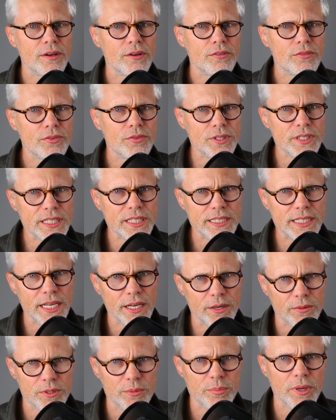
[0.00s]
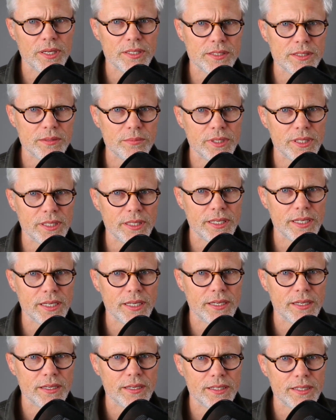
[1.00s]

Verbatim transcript: fully take responsibility,